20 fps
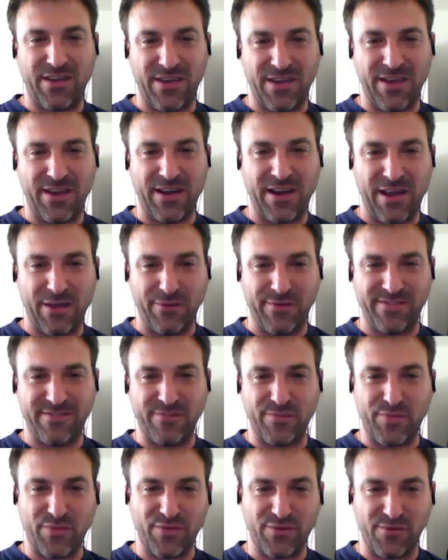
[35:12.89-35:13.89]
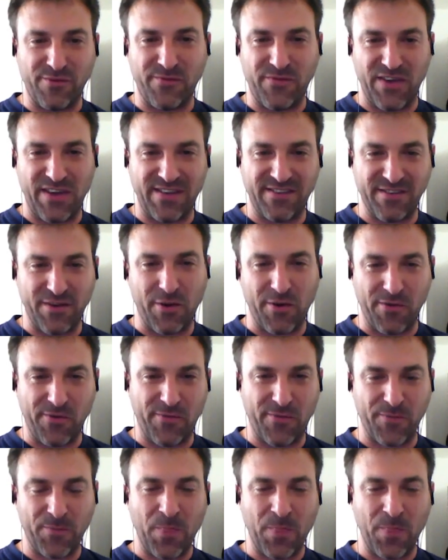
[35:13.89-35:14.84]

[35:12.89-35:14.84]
he and I were supposed to face off.